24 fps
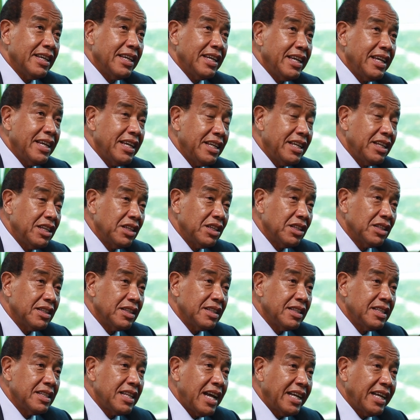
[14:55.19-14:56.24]
in
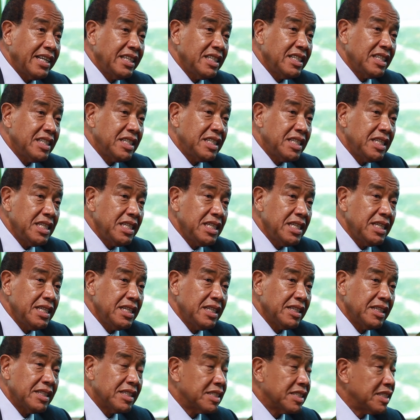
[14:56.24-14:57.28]

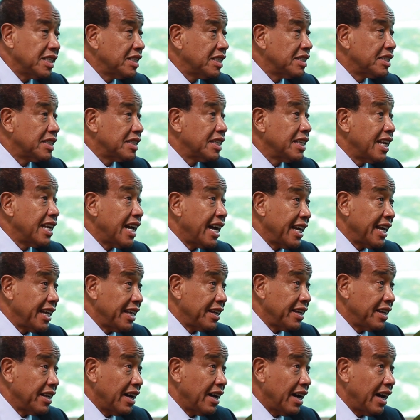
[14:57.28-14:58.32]
1969,
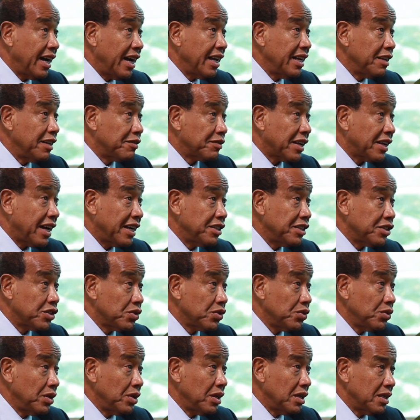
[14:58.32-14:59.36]
I left high
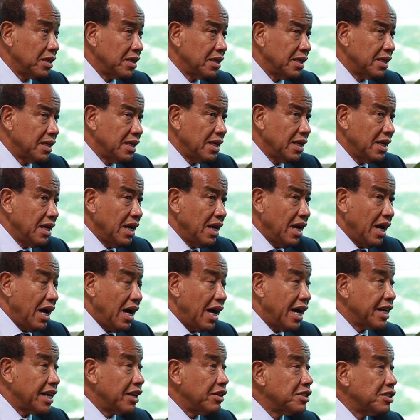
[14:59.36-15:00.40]
school.
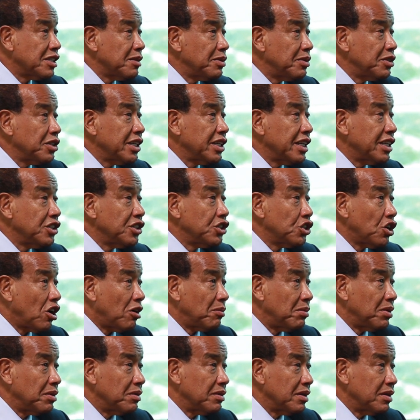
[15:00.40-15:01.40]
And I was able to get a job